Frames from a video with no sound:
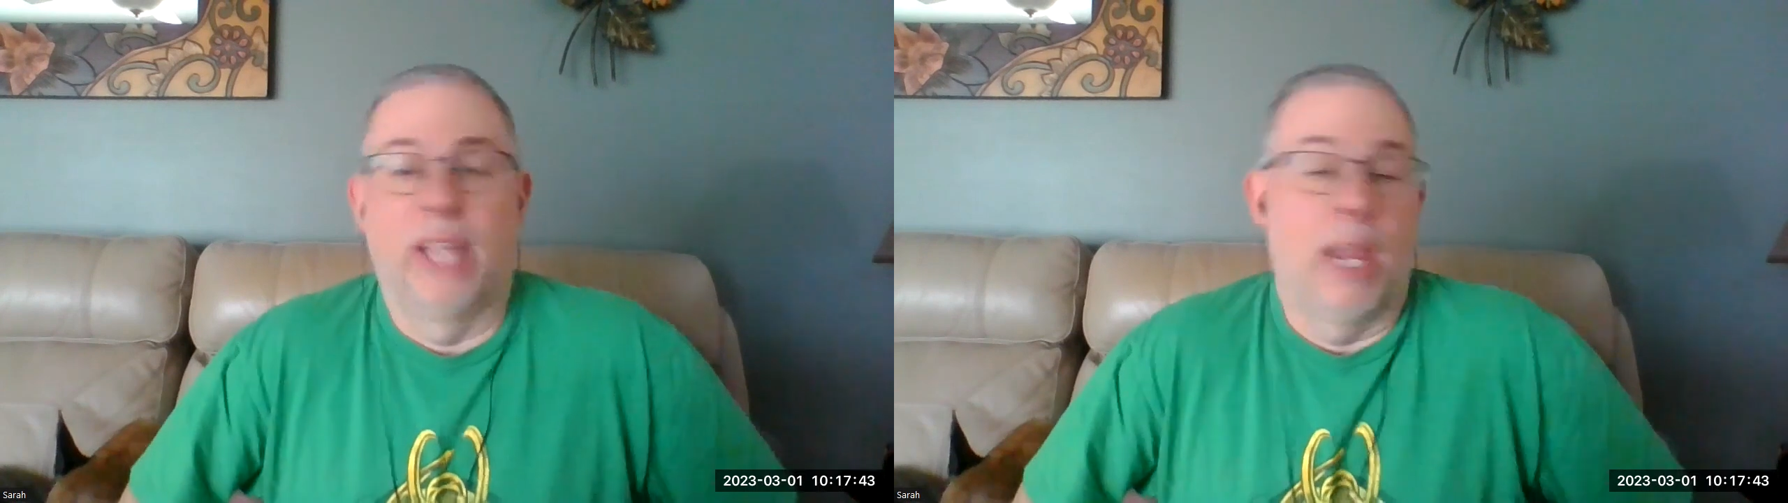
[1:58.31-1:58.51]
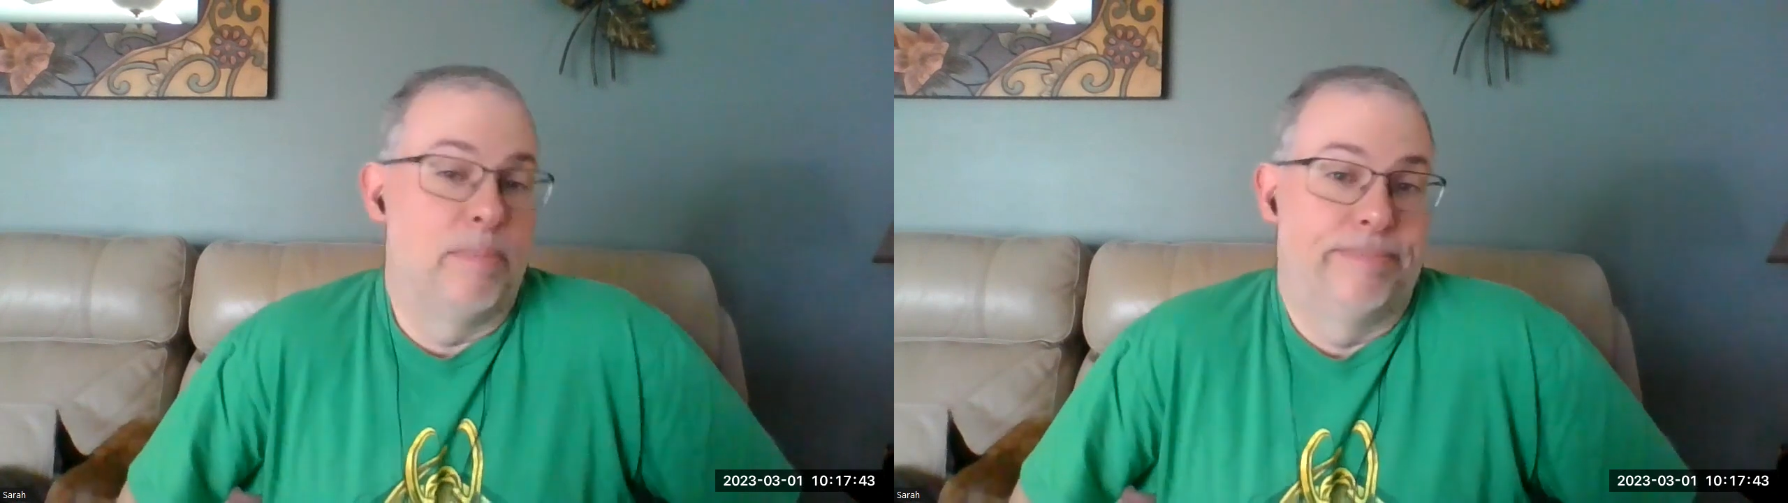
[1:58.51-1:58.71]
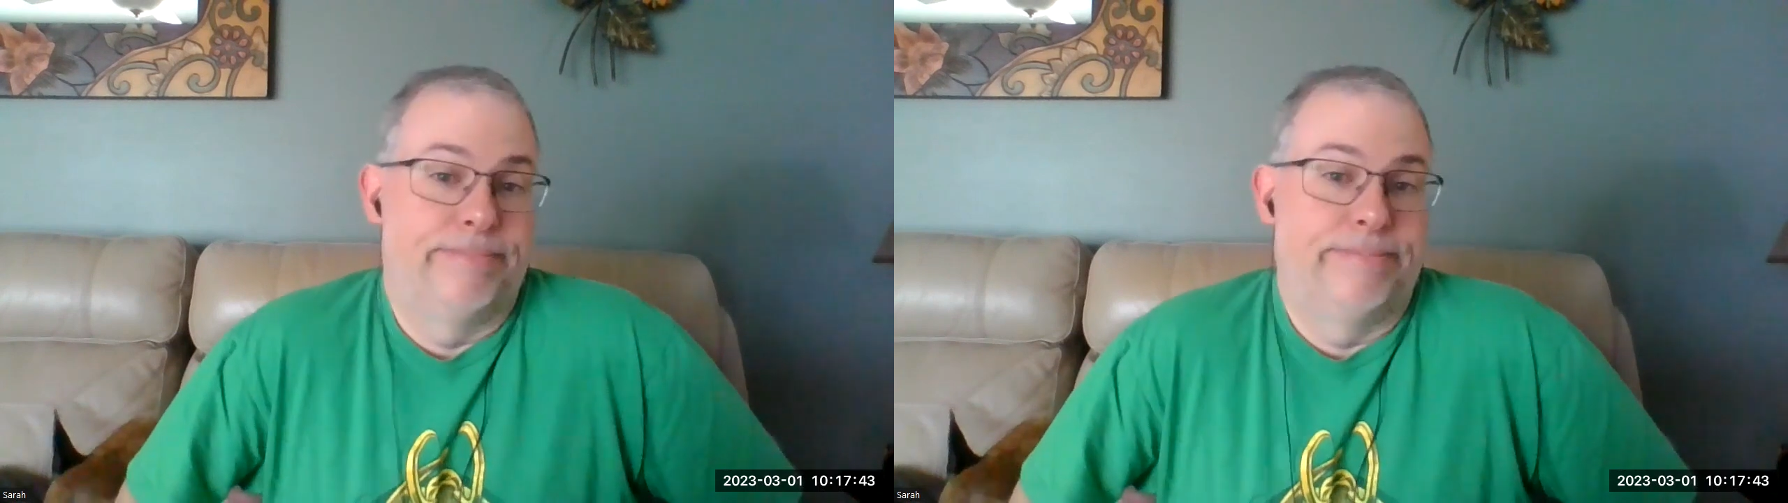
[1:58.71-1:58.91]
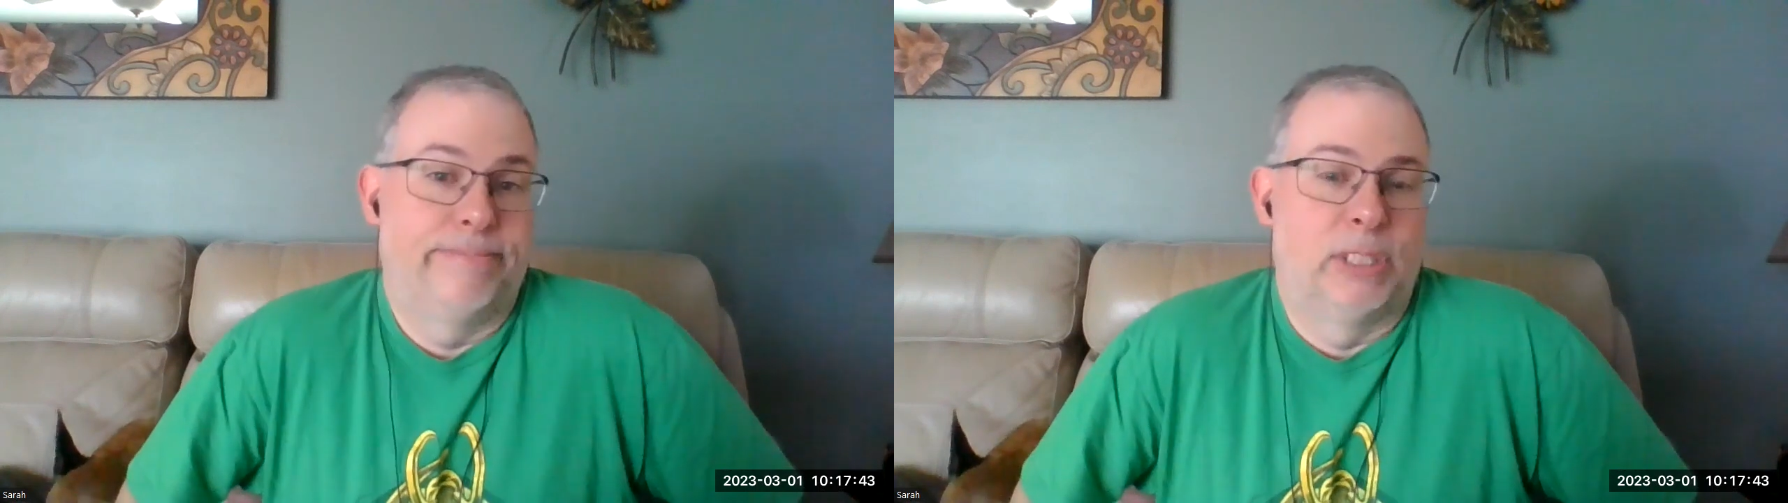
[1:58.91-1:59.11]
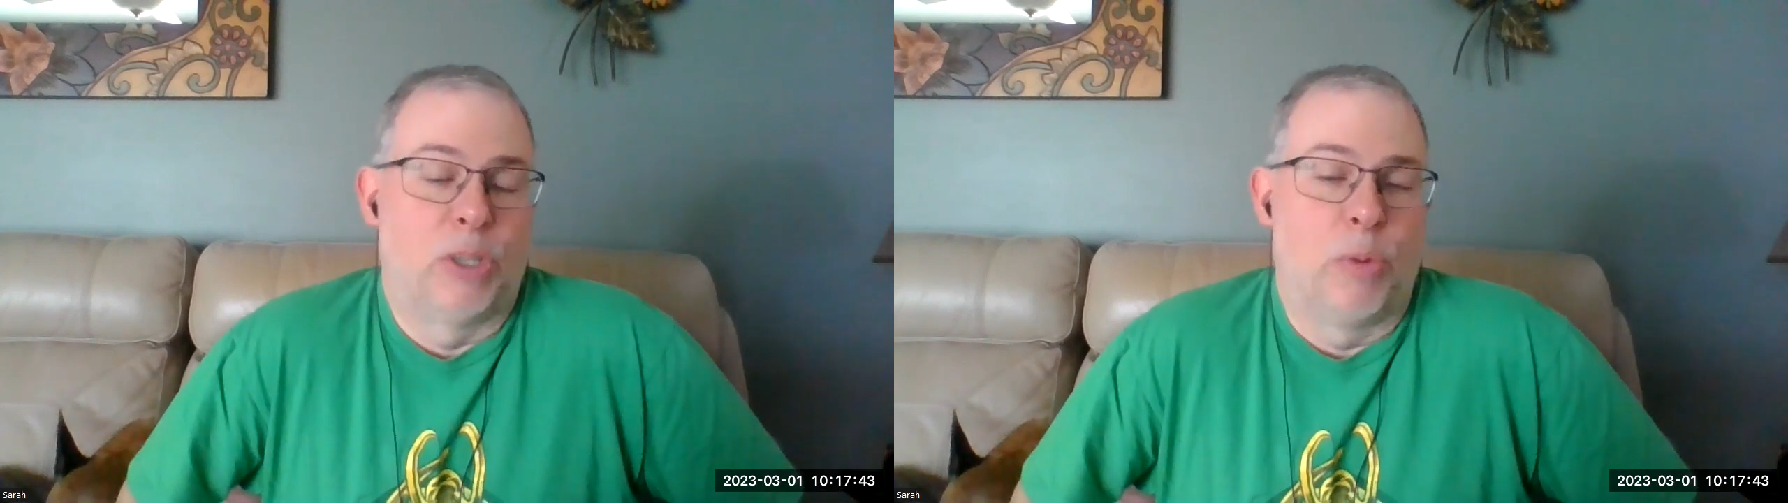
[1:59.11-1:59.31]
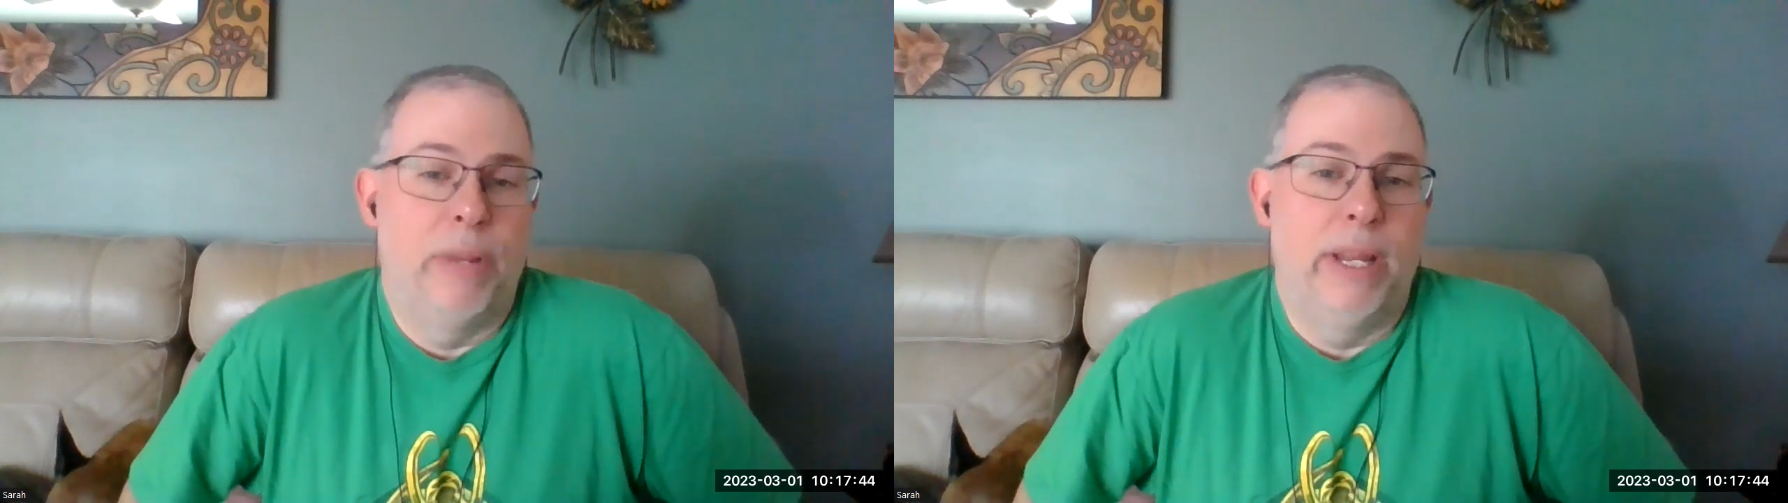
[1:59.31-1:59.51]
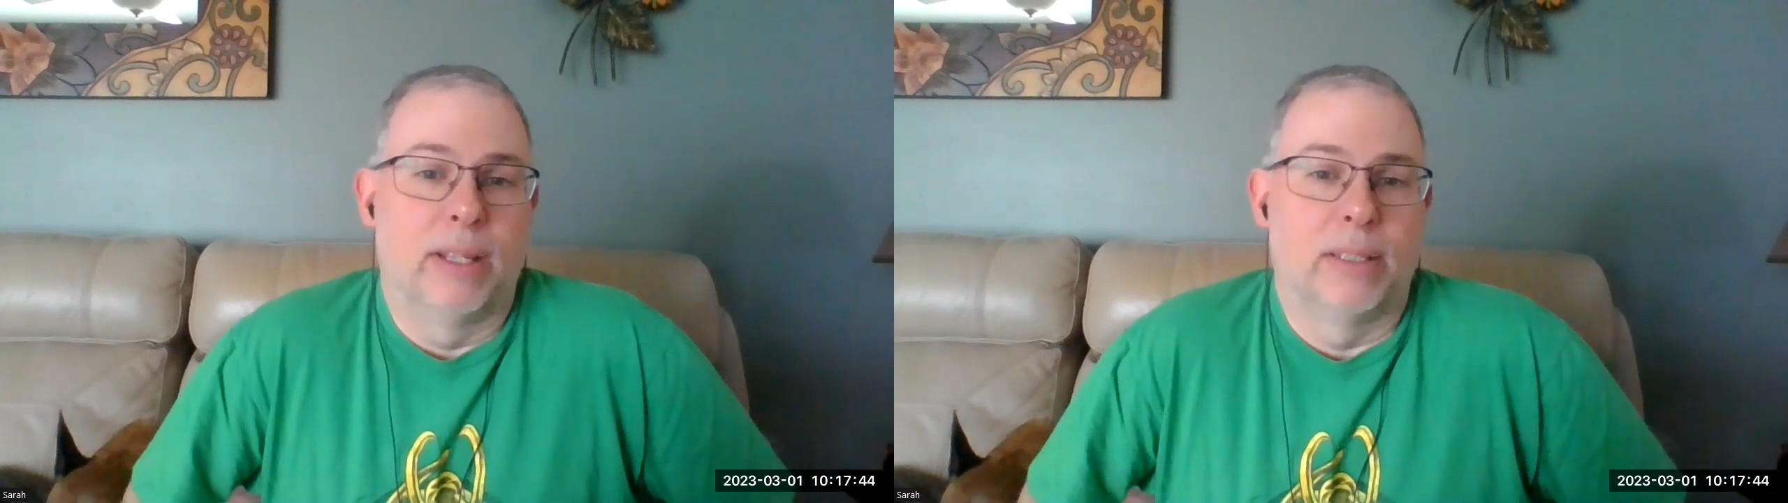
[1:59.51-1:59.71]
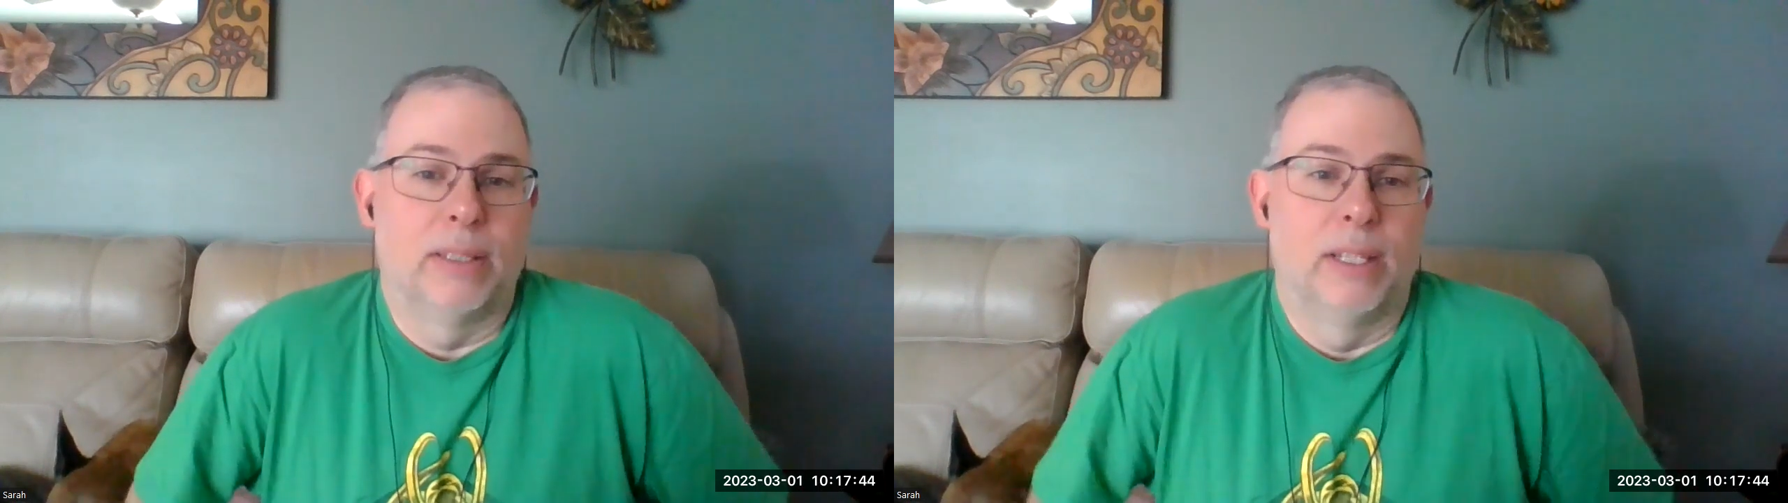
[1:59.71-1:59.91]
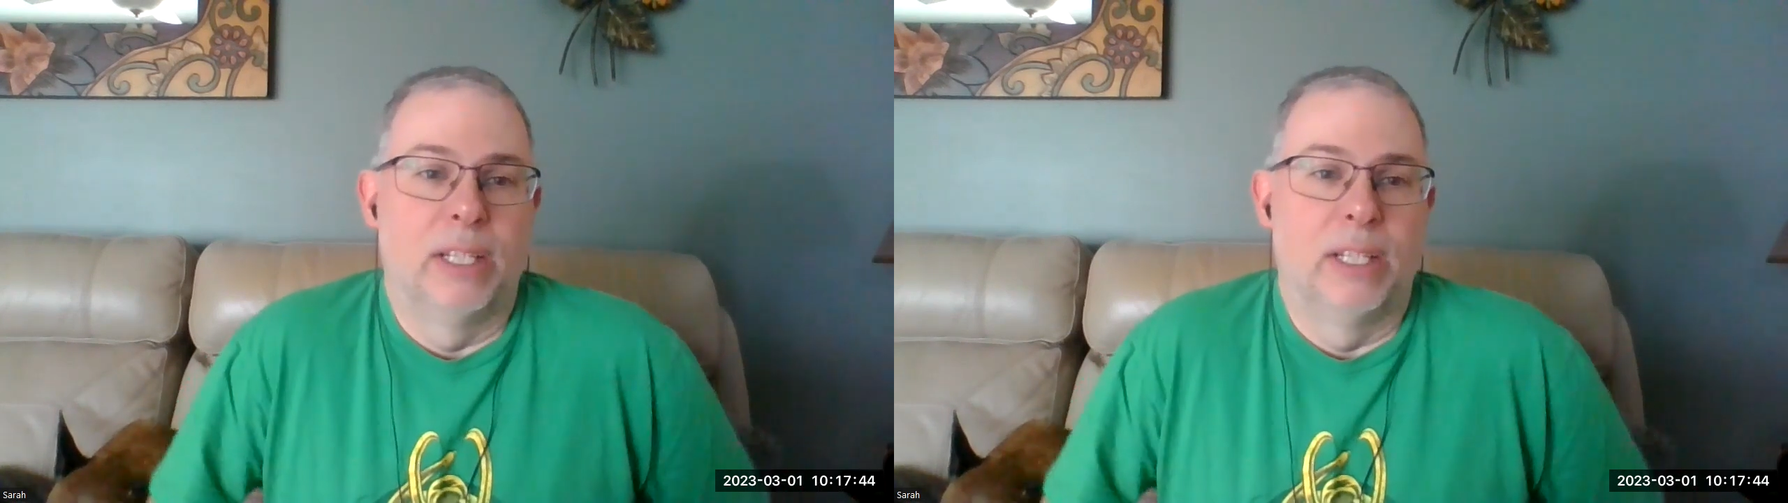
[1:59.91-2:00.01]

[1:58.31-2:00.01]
game, so be it.